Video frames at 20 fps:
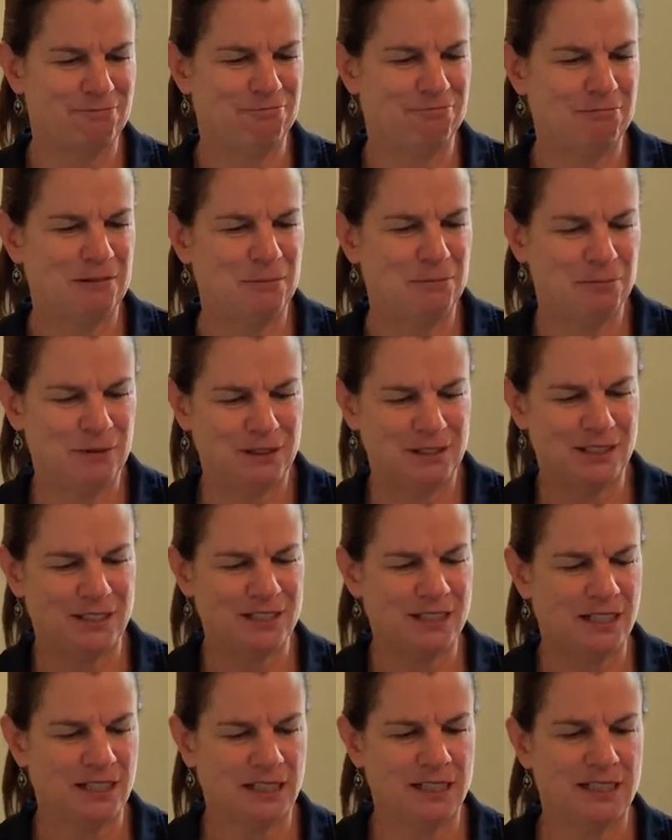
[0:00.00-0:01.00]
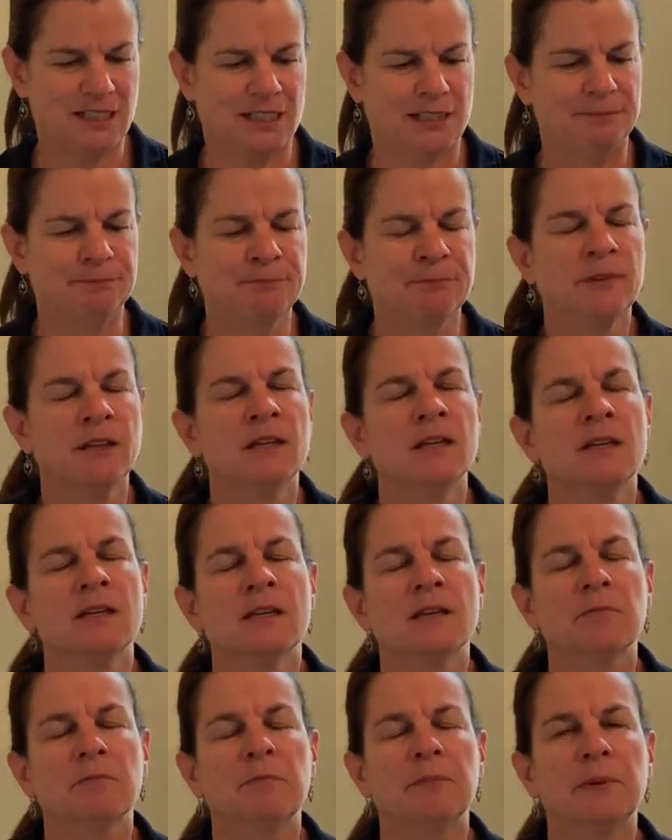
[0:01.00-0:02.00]
we put the tonic in.
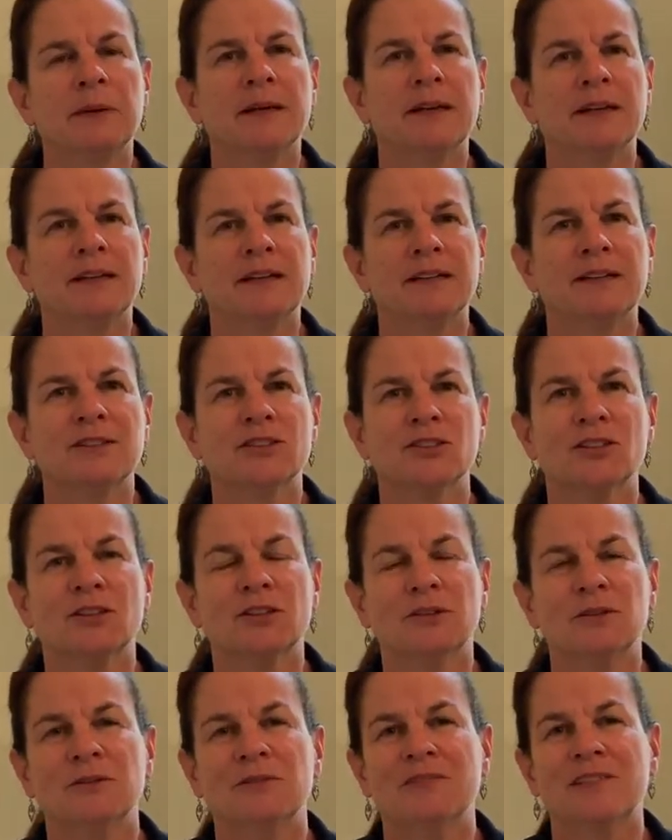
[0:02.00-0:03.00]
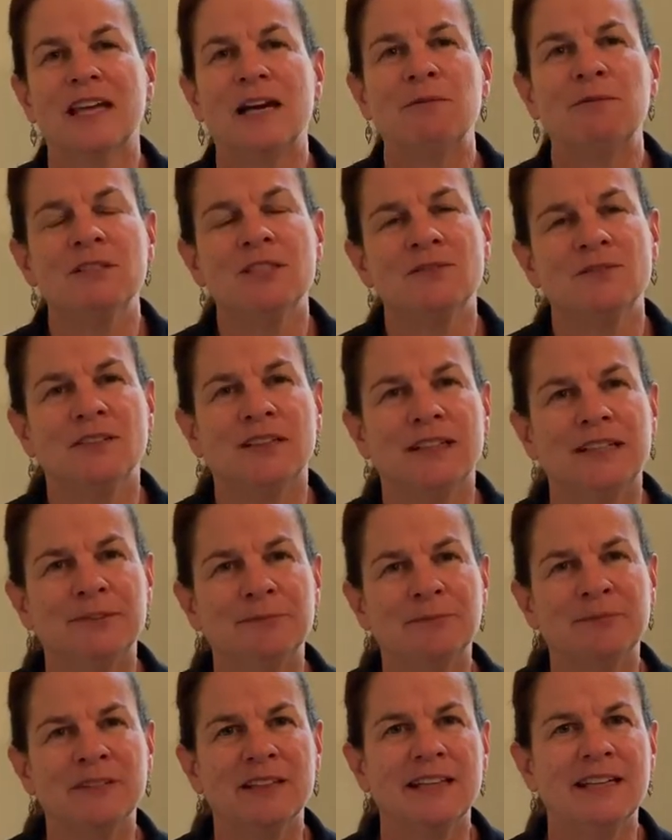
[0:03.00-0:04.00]
But, so that was
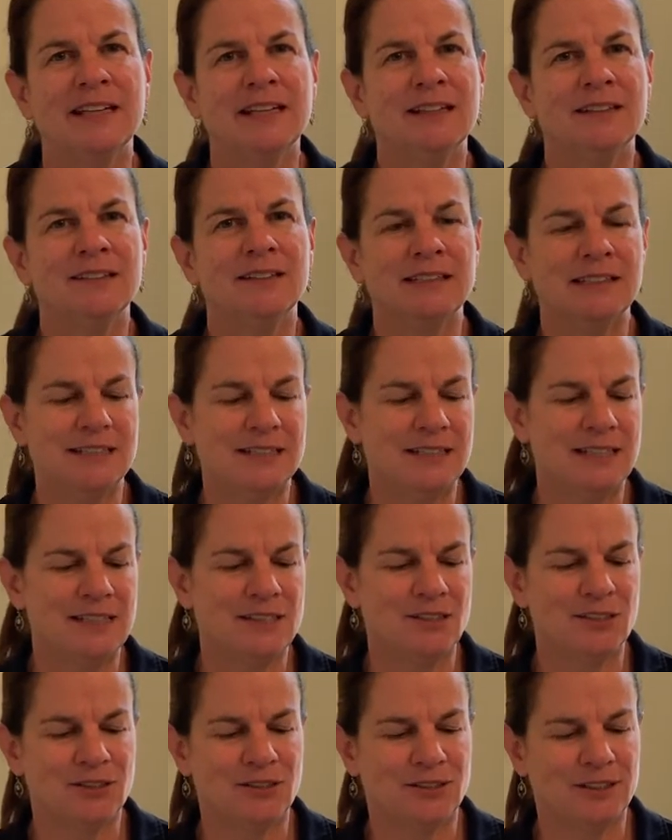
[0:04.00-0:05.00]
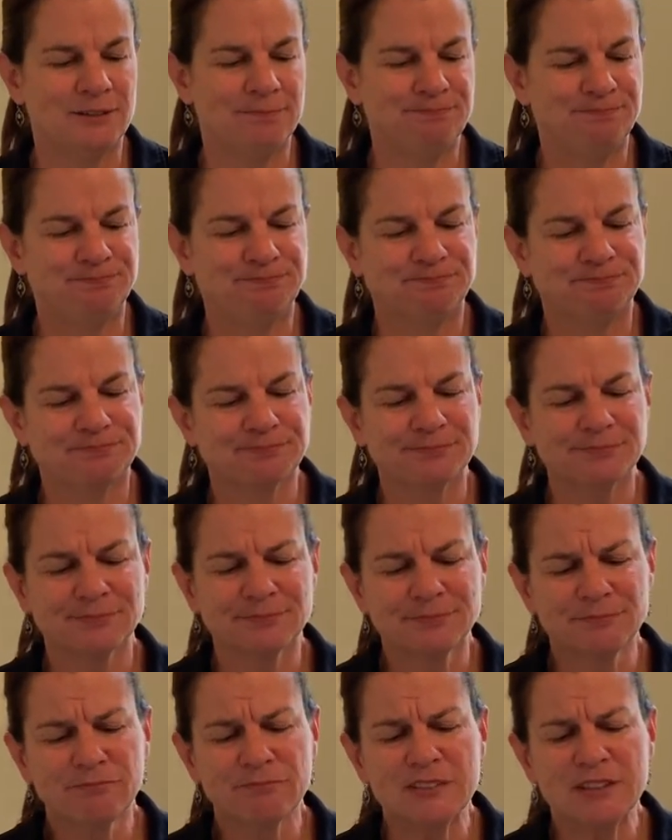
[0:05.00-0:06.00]
fun, and it tastes good.
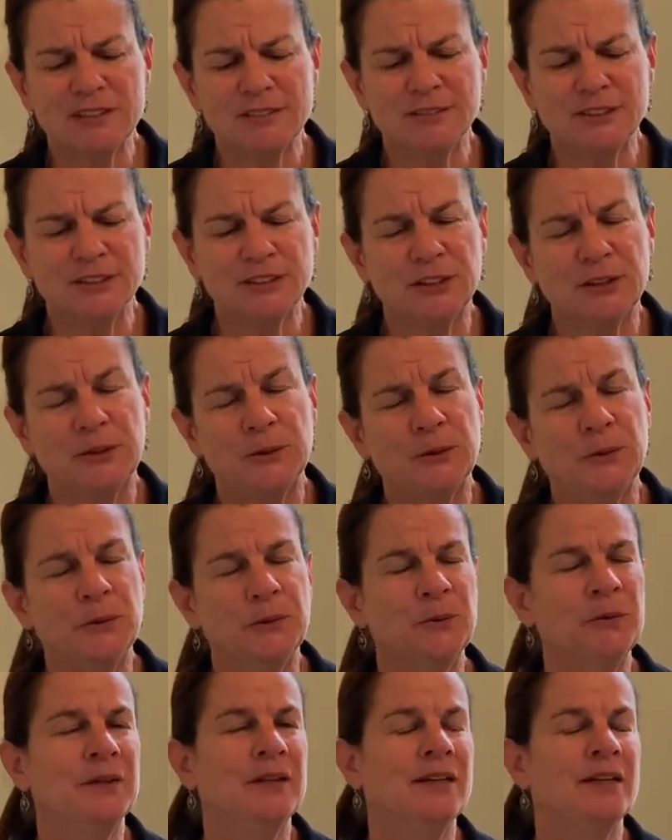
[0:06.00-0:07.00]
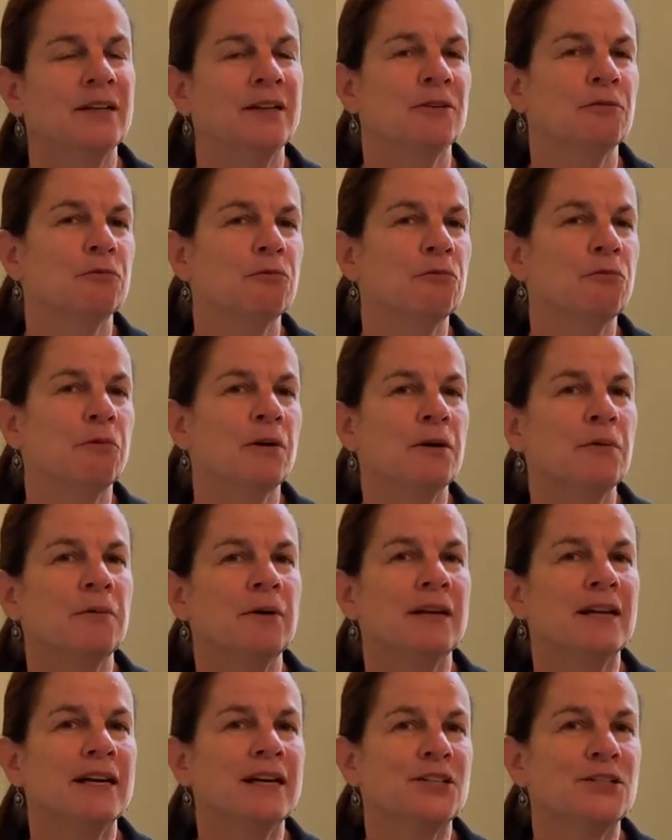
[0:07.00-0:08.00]
So what
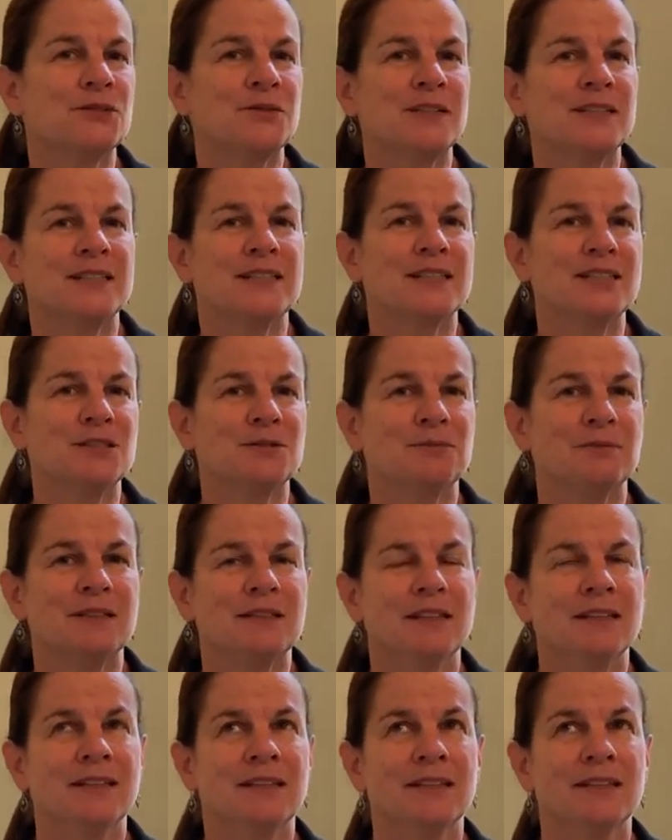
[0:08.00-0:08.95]
would I drink this with?